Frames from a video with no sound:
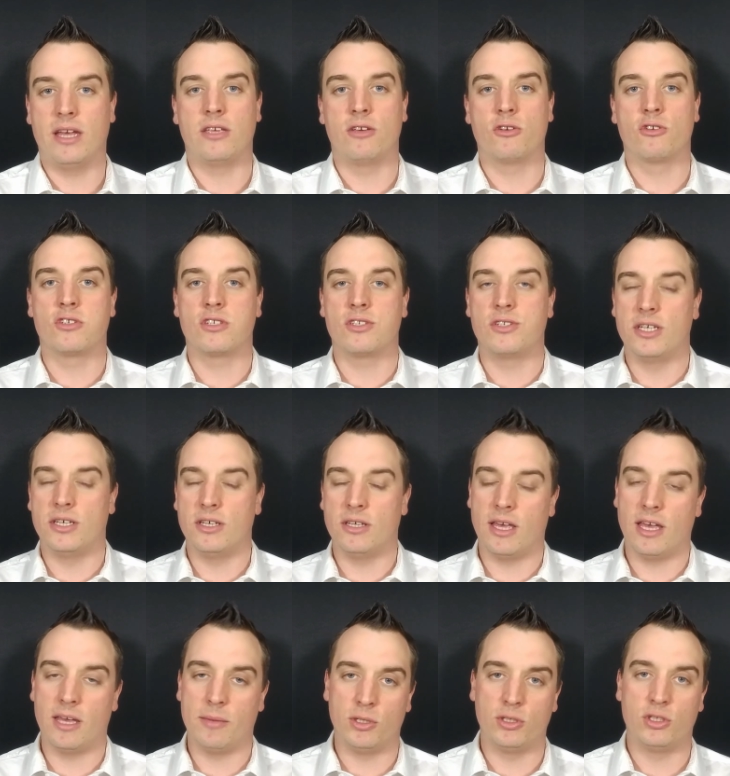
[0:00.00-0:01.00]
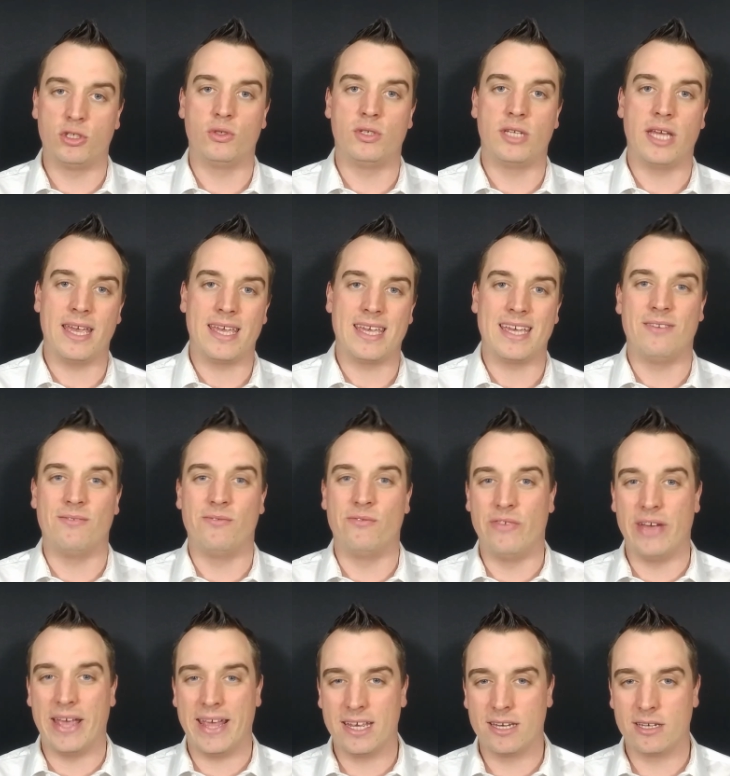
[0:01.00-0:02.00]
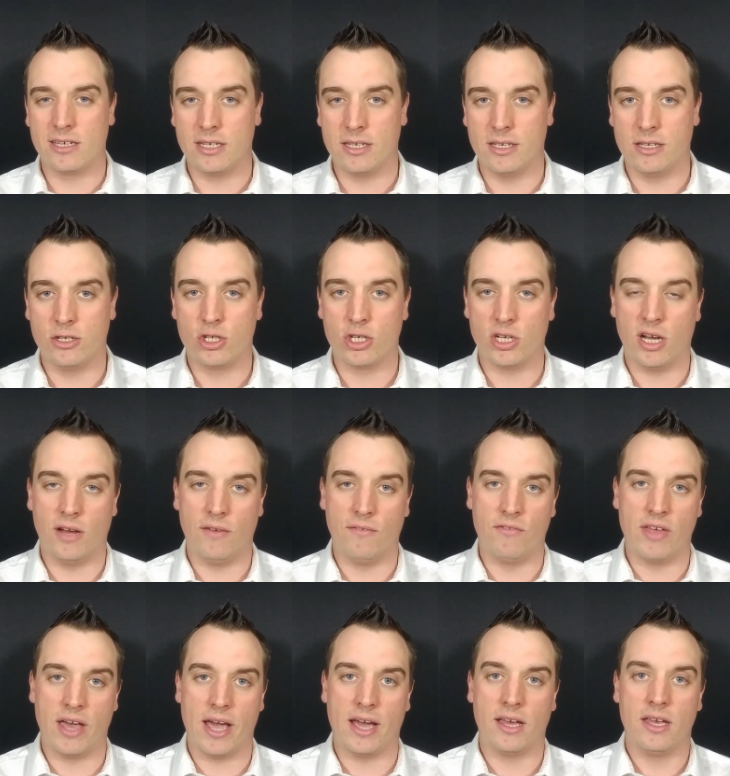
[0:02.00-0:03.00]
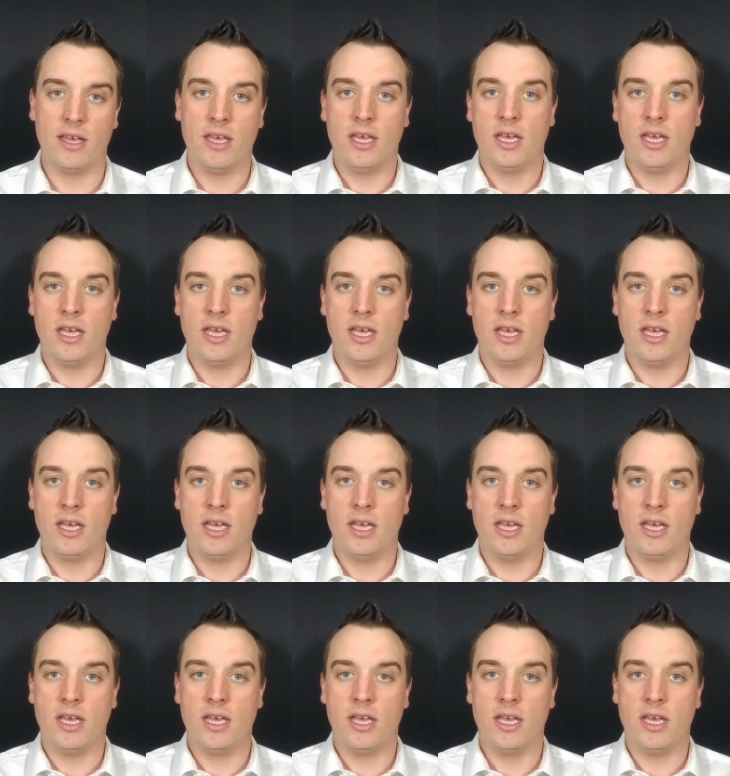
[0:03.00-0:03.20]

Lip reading: and you're still able to take advantage of that,